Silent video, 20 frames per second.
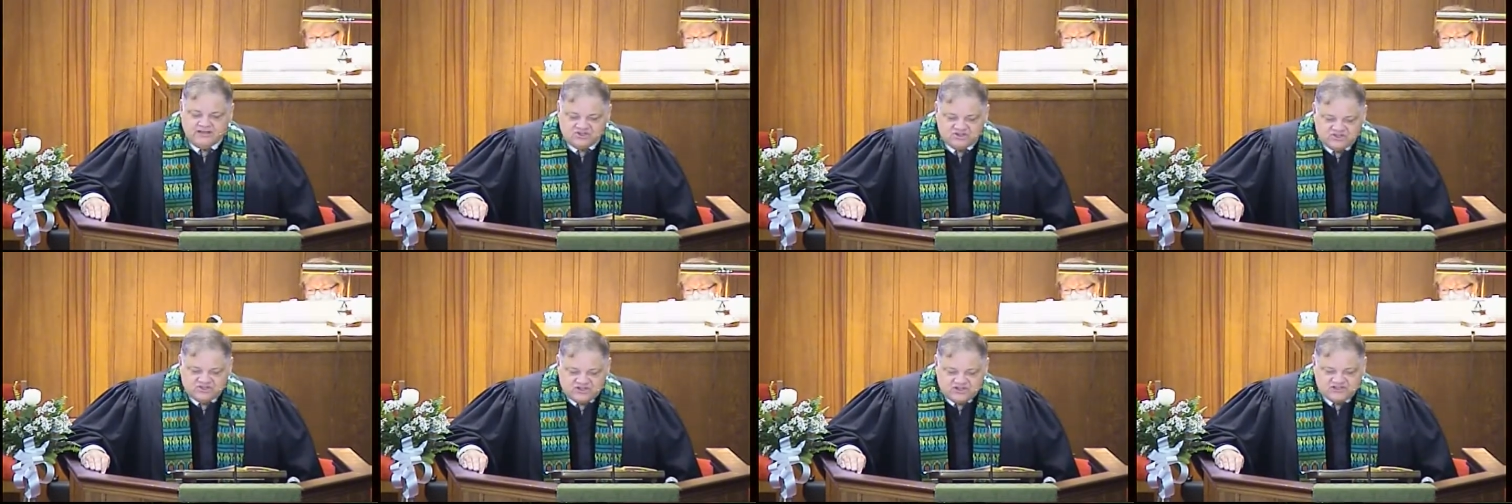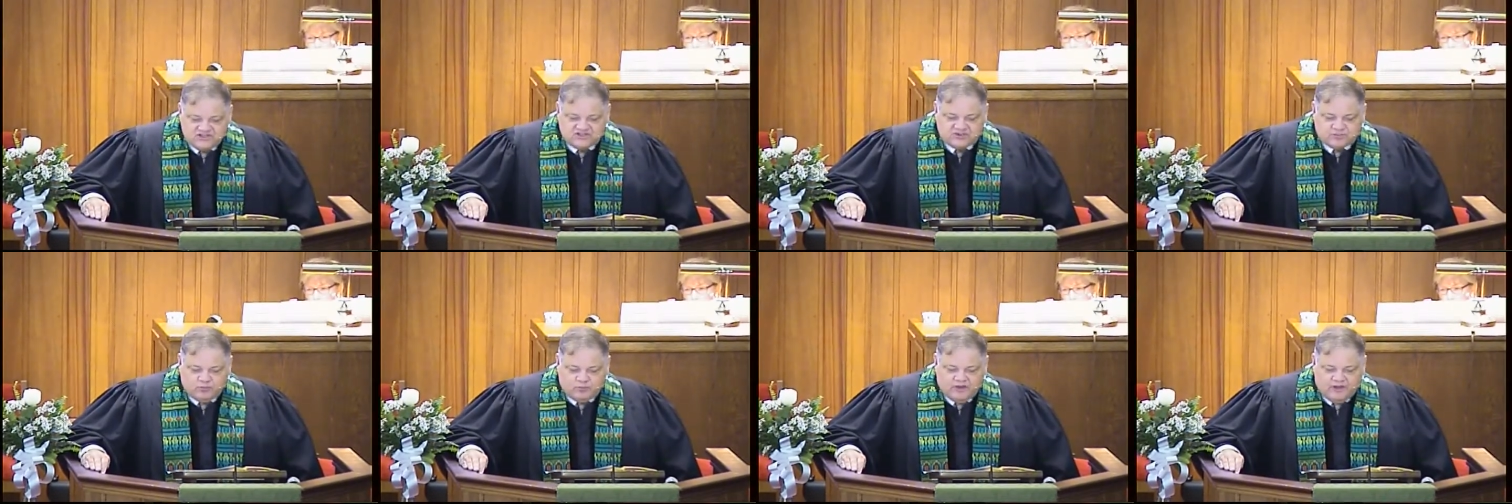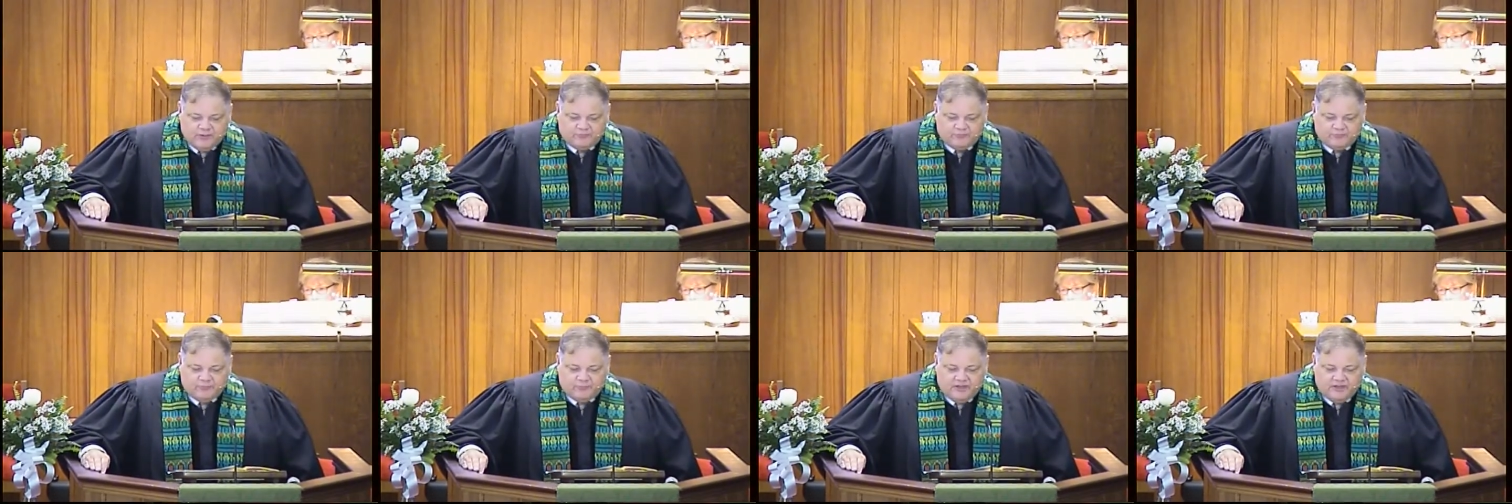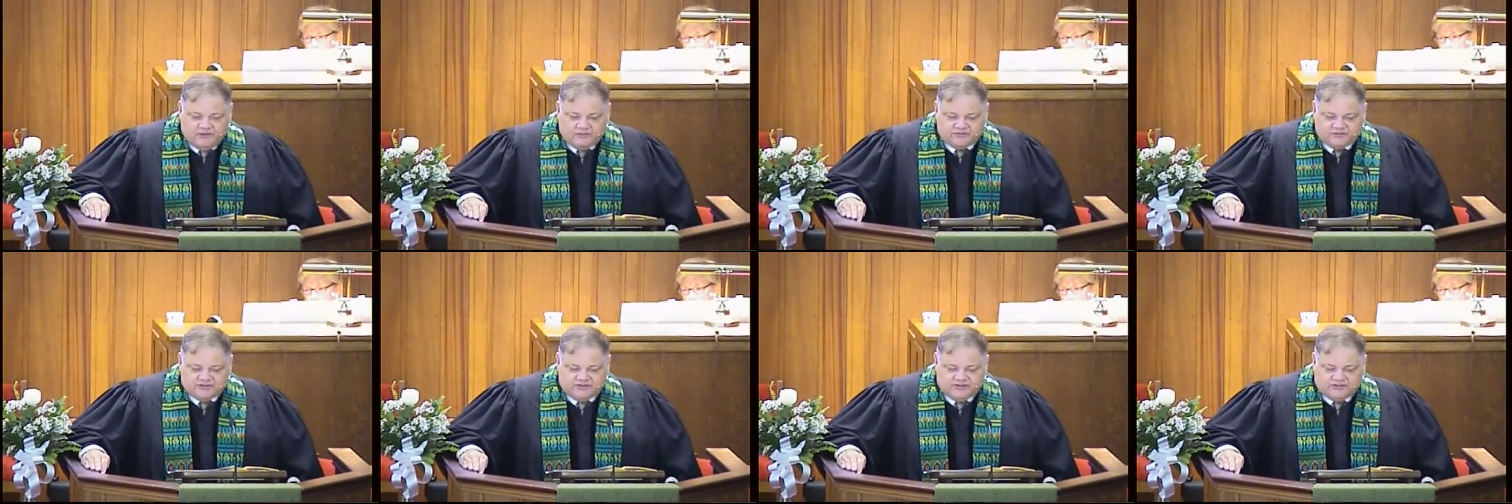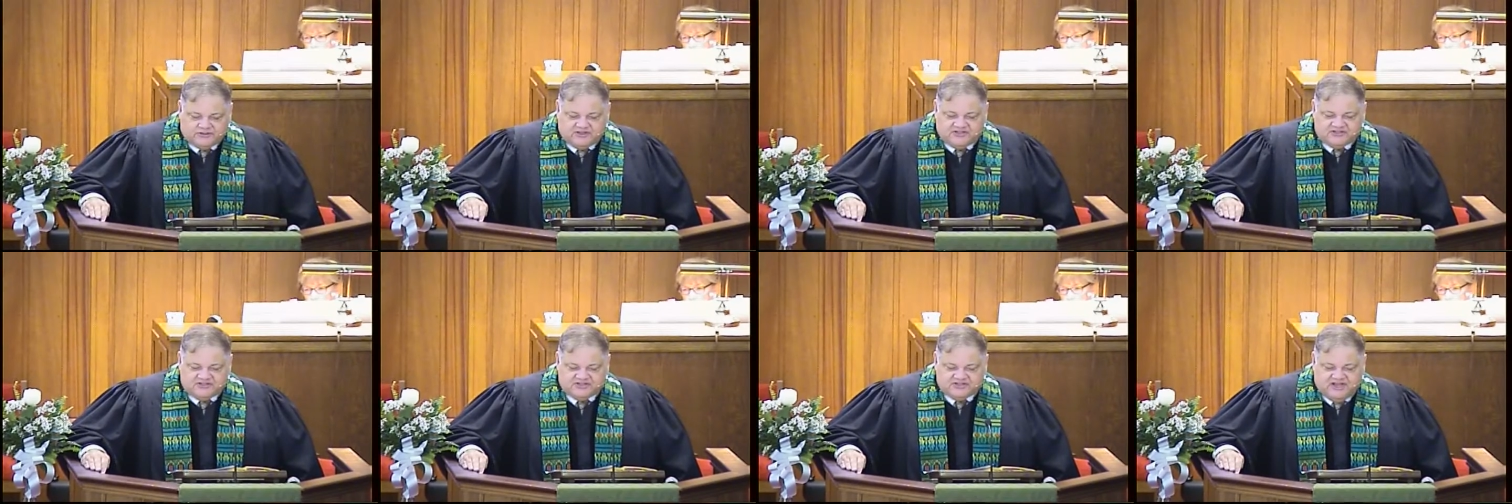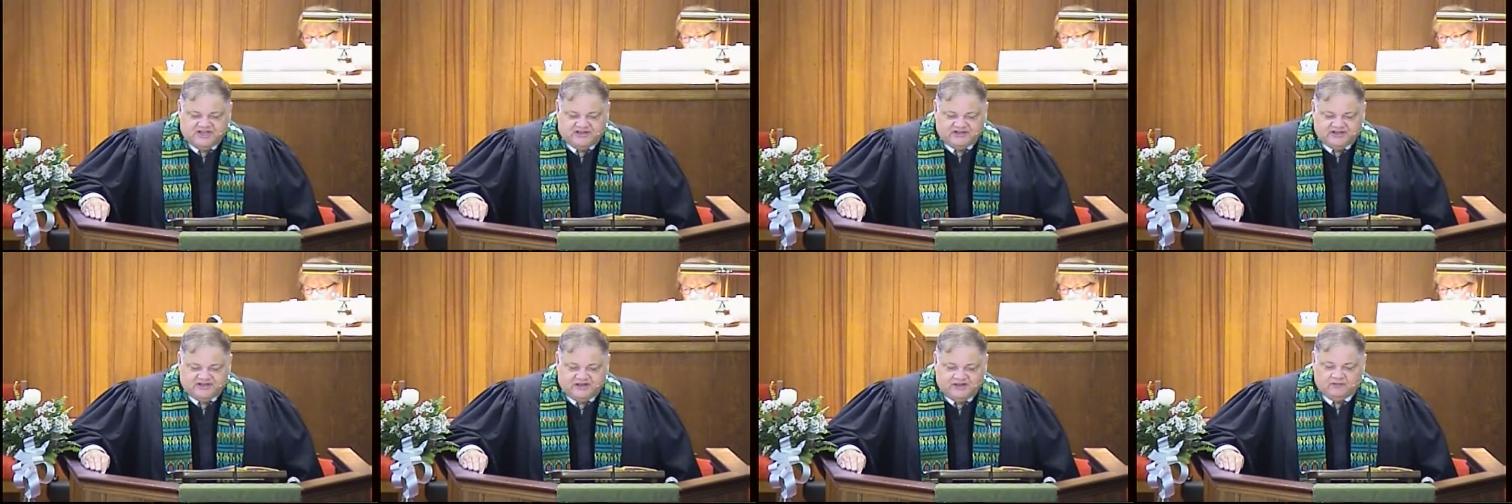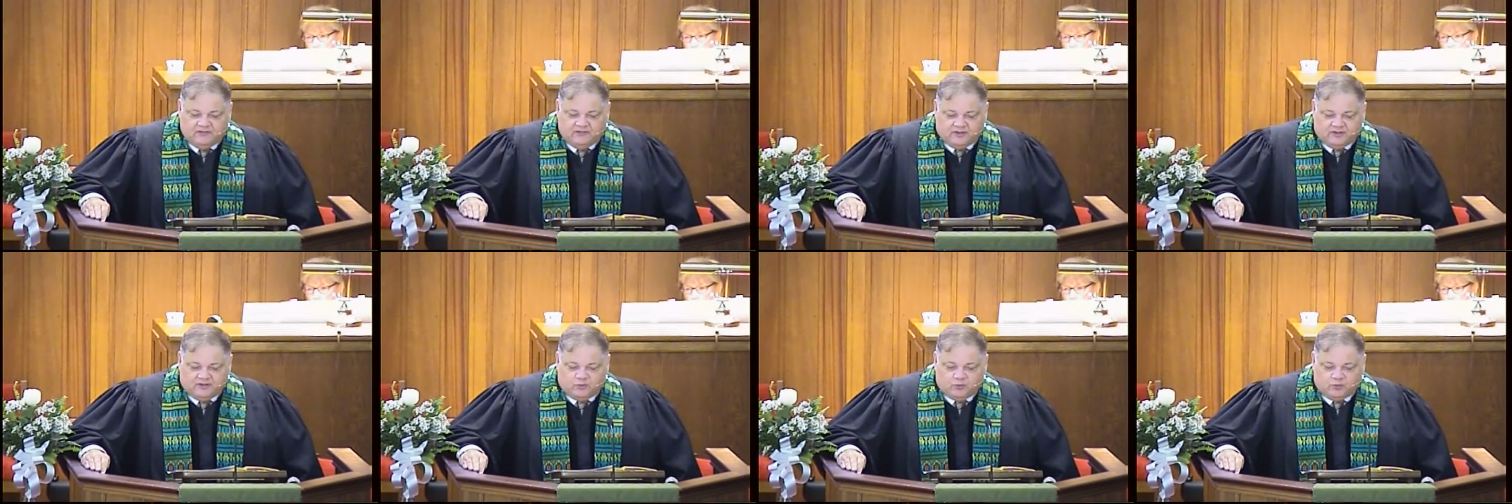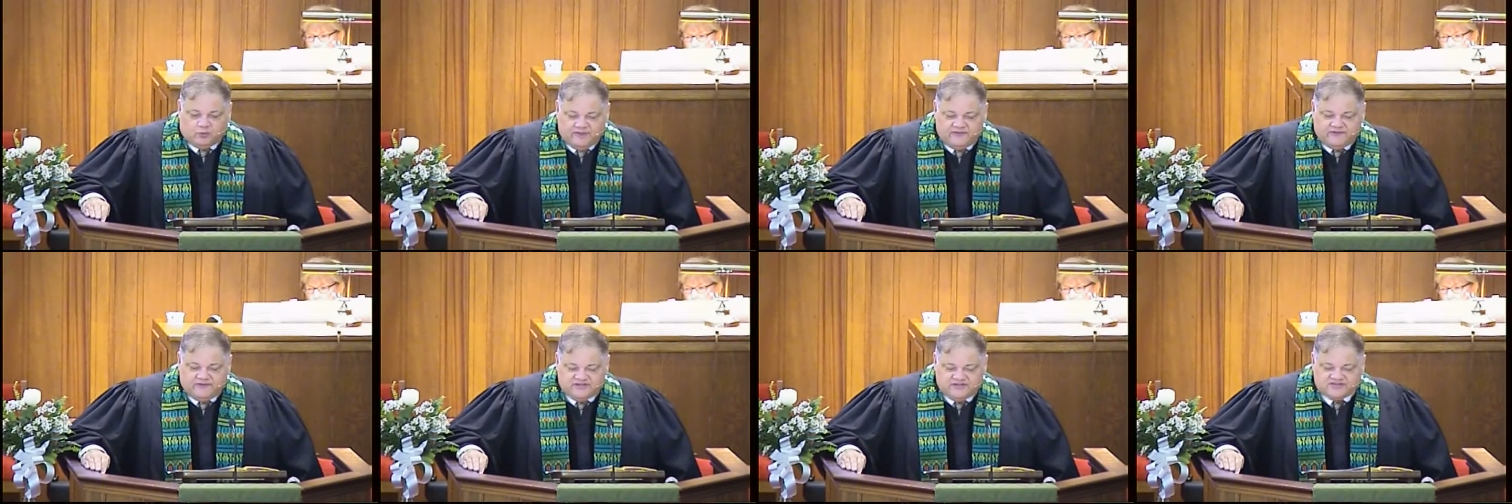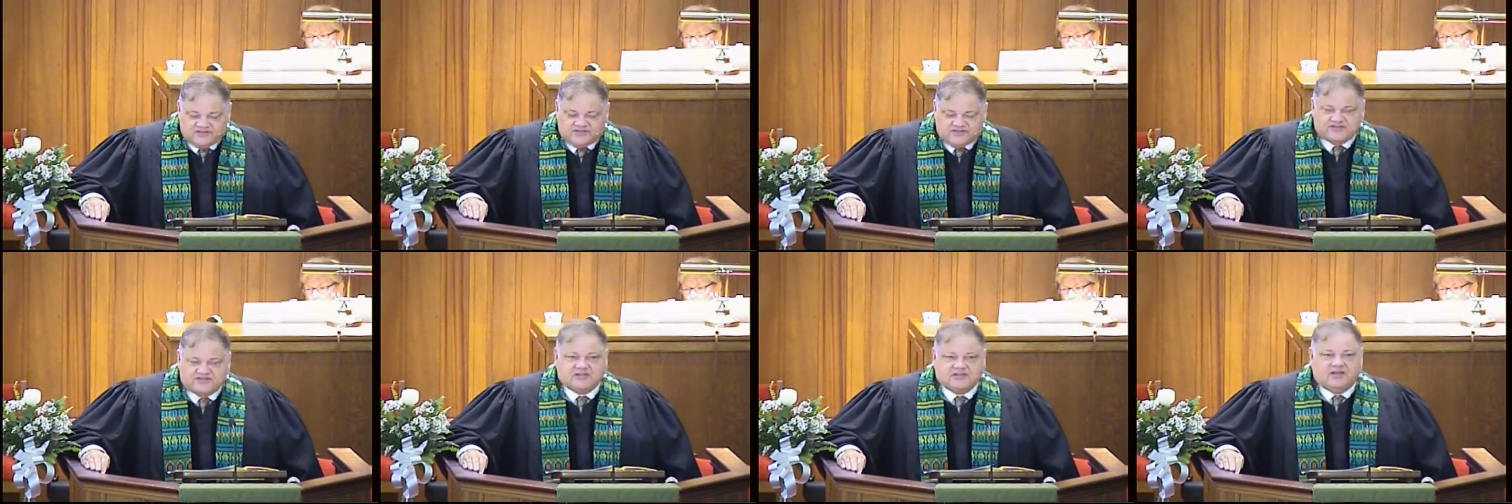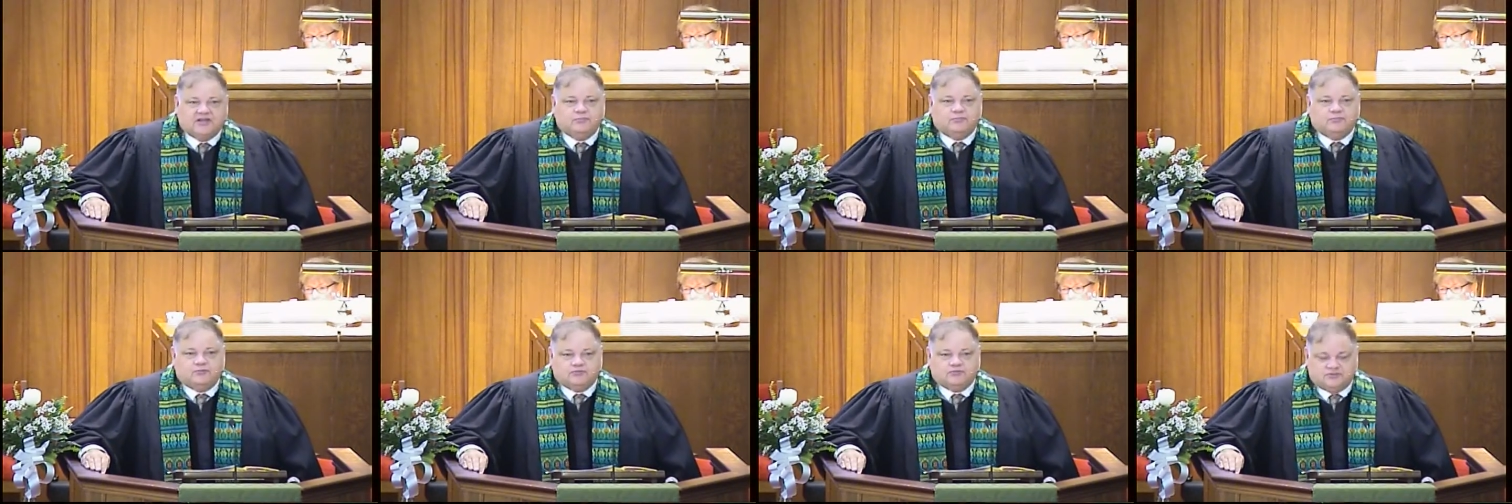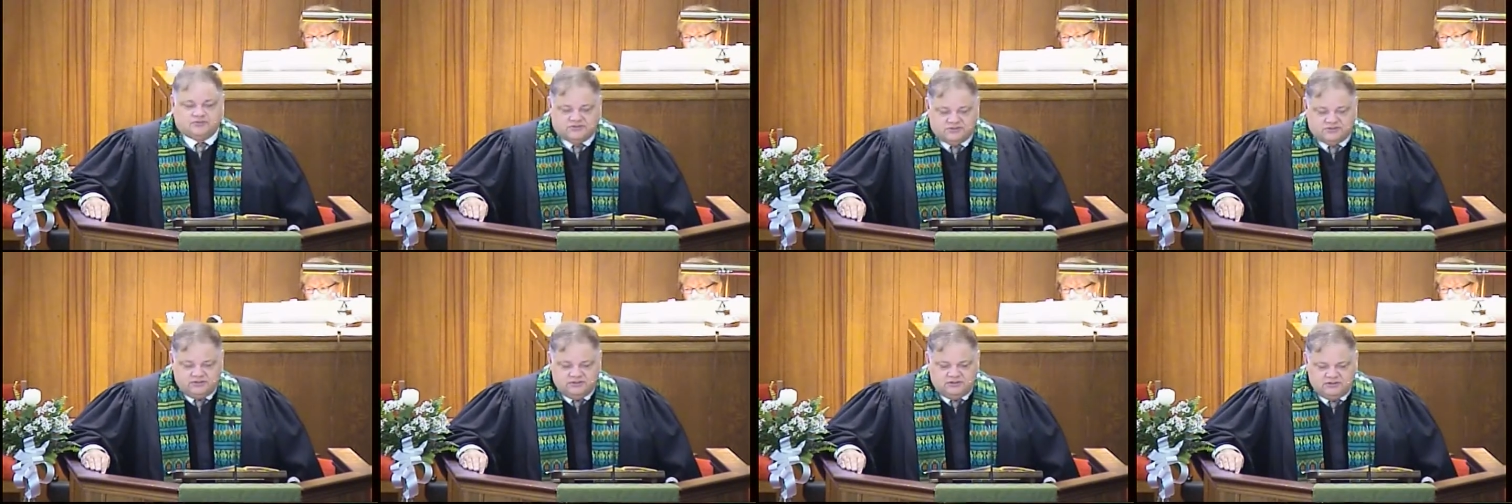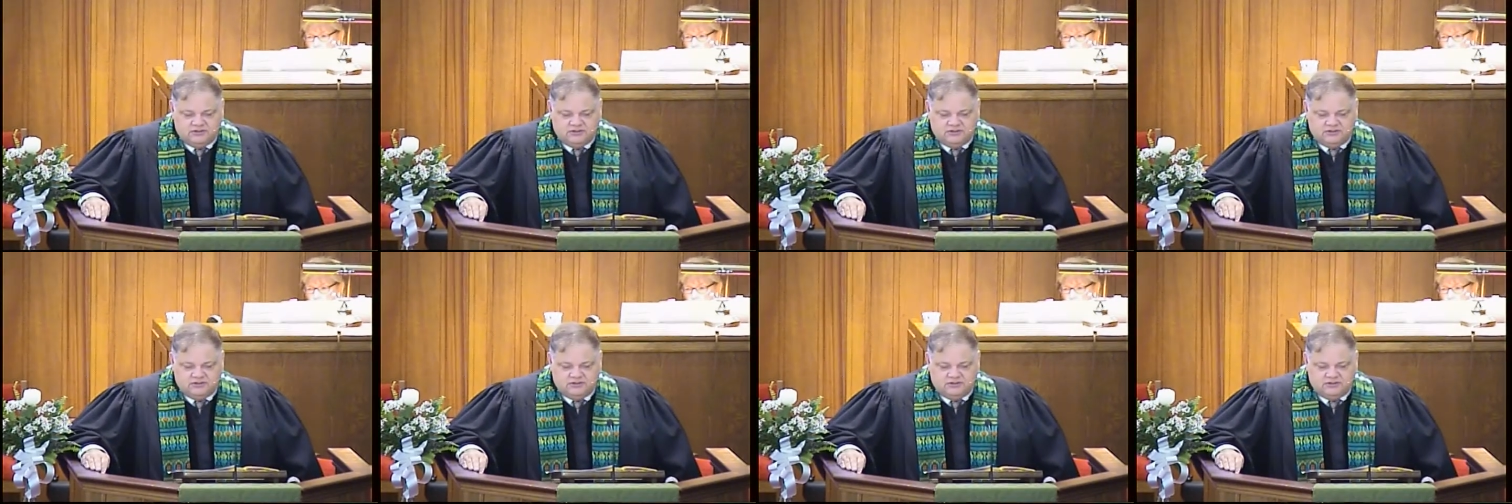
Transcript: Jesus went up the mountain and sat down there with his disciples.